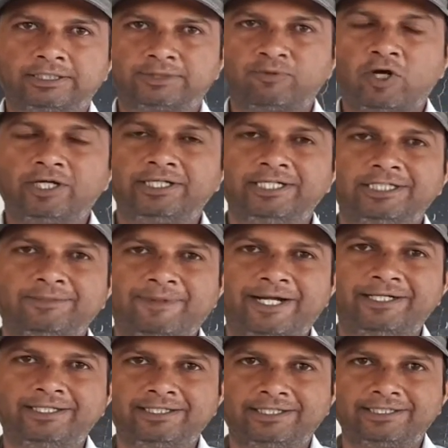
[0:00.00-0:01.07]
small dust
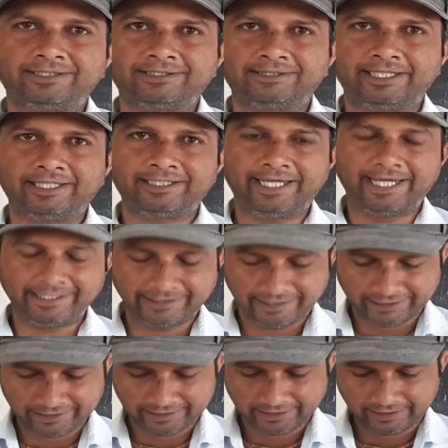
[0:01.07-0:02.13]
particles, then
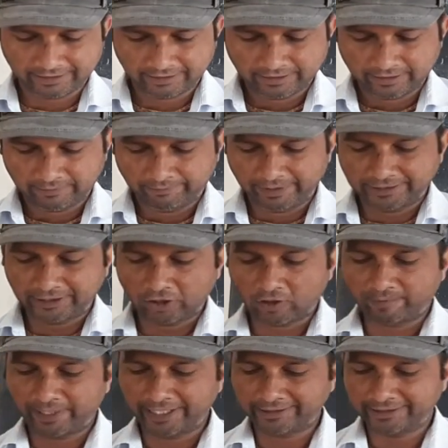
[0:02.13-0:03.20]
gases, mixture
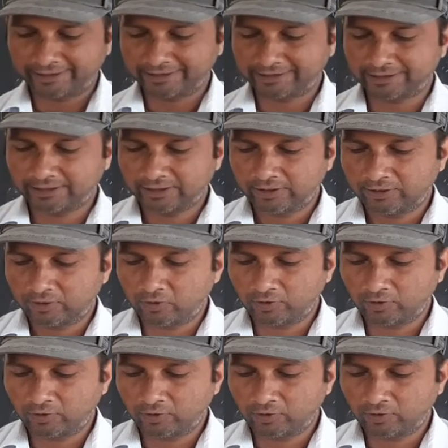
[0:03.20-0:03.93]
of gases.